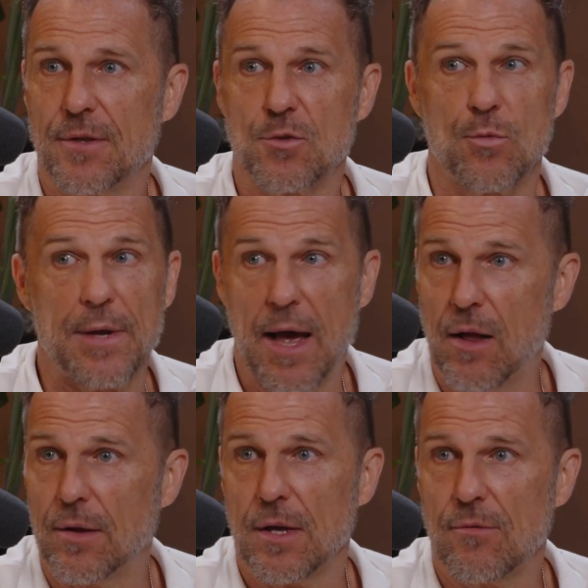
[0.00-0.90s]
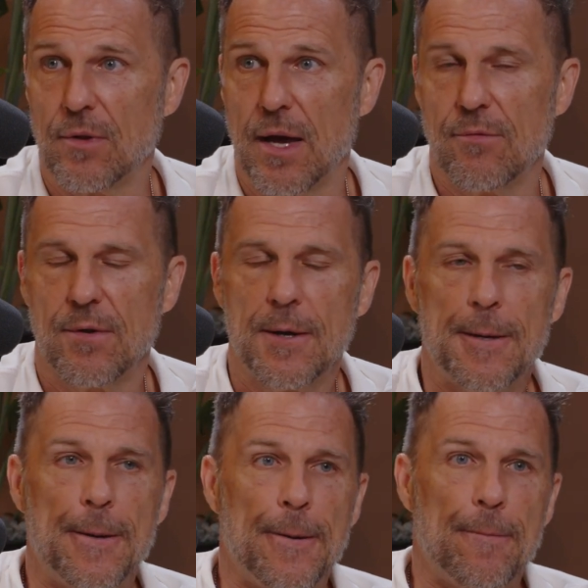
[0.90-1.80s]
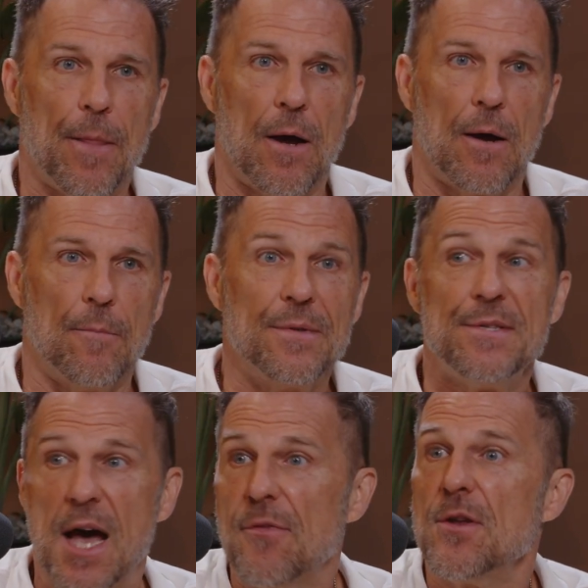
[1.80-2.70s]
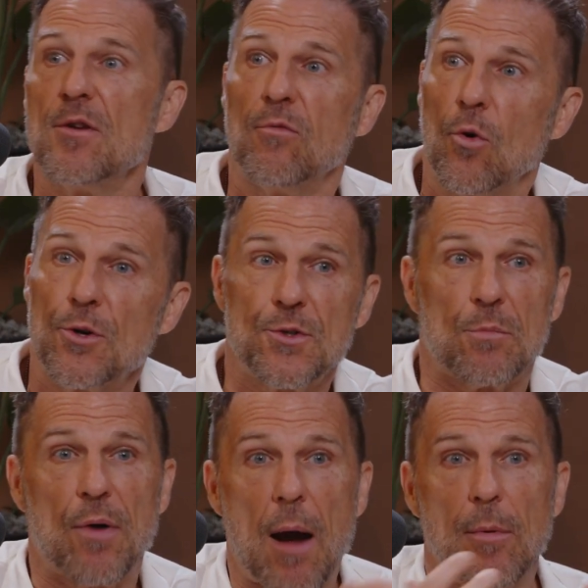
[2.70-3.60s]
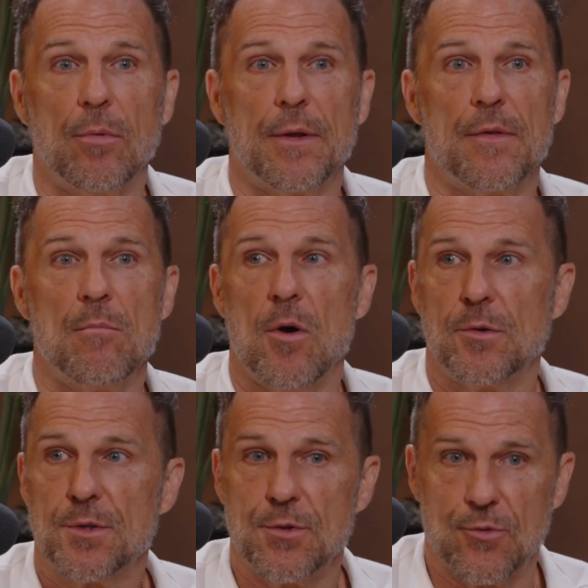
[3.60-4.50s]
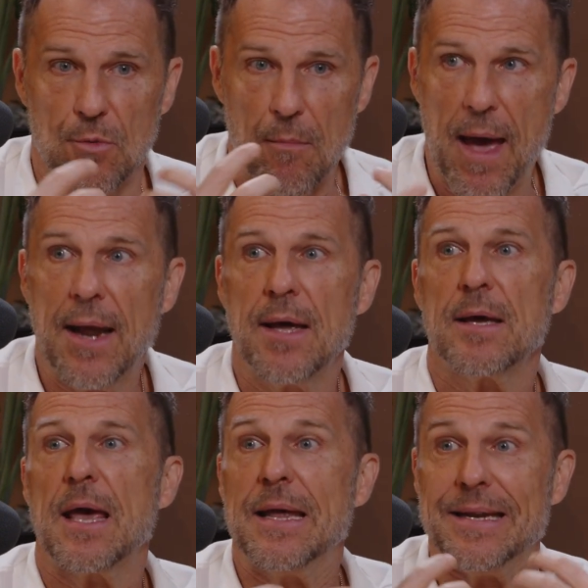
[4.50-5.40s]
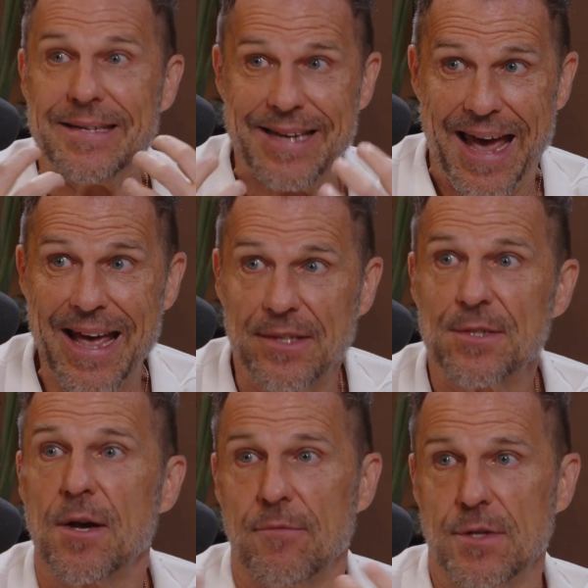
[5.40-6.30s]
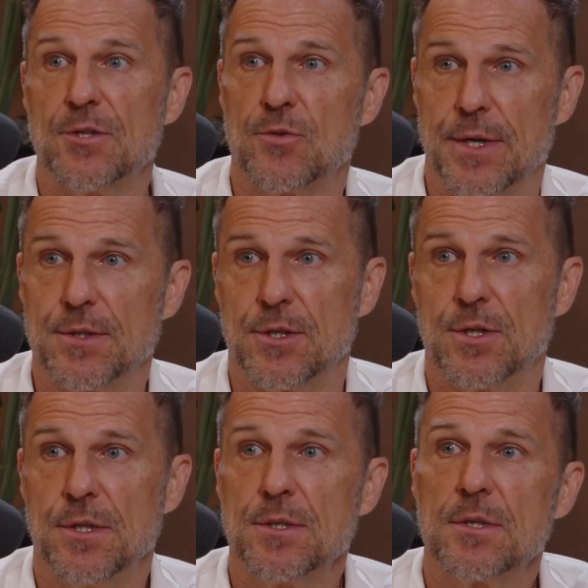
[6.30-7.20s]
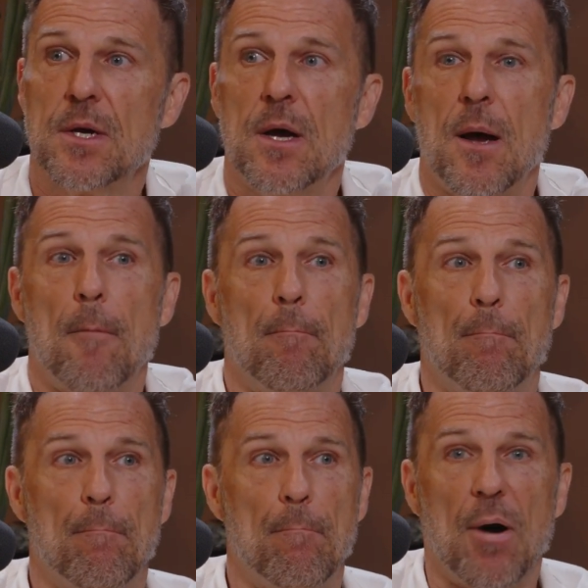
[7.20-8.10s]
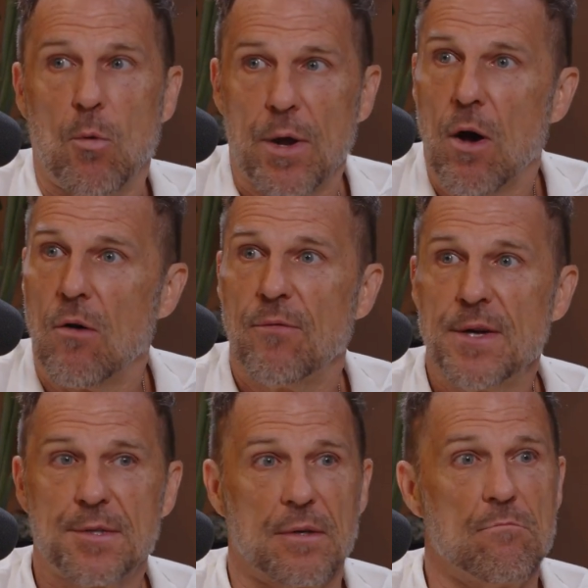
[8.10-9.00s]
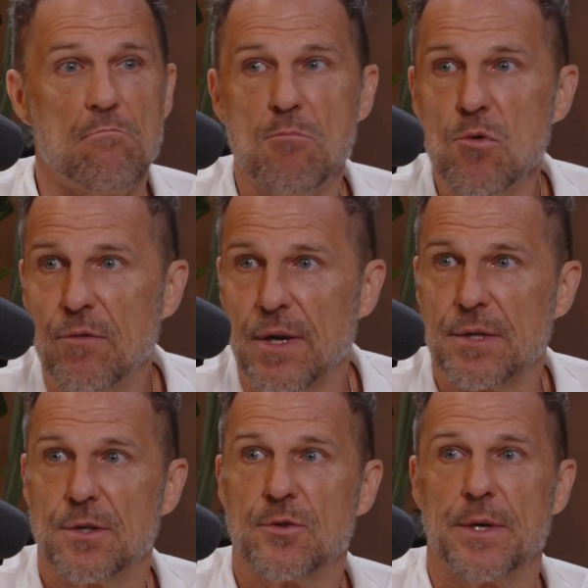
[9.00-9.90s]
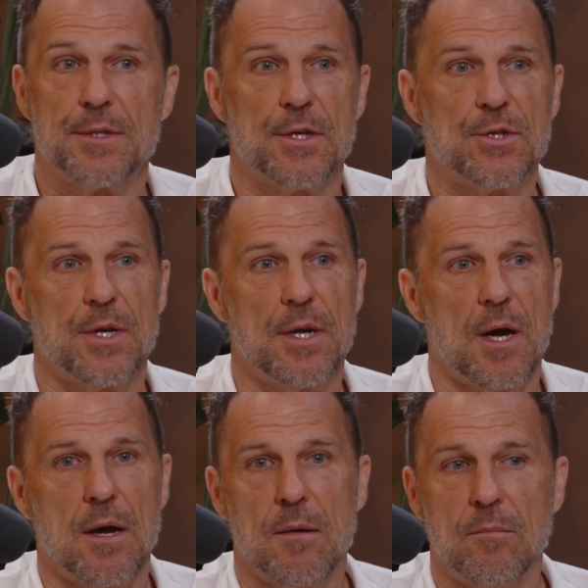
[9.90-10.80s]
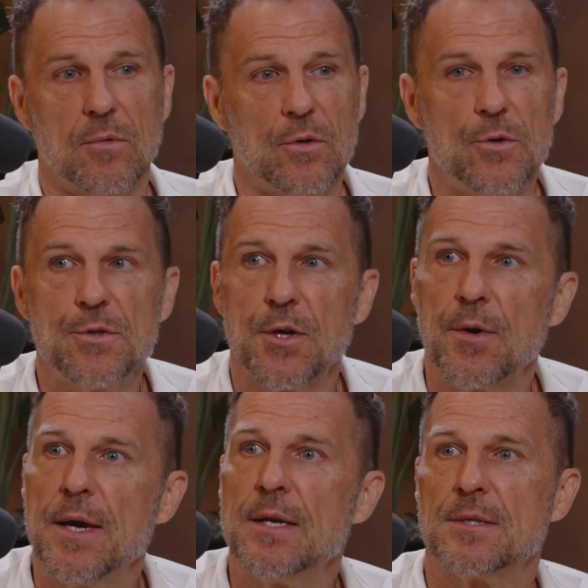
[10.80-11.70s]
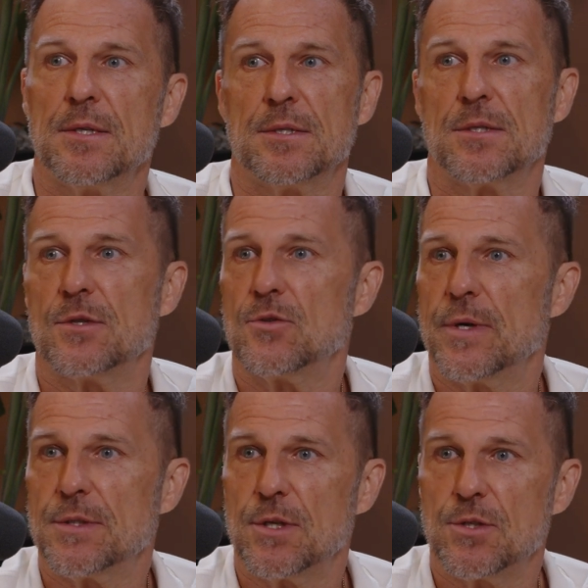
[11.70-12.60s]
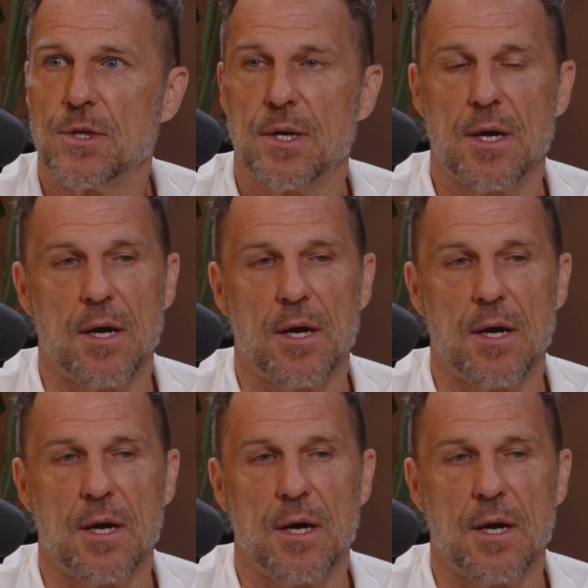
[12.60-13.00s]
It's a reality of life. Death and divorce are probably the most dramatic and intense of these transitions, but we all face them. Moving is a transition. Losing your innocence is a transition.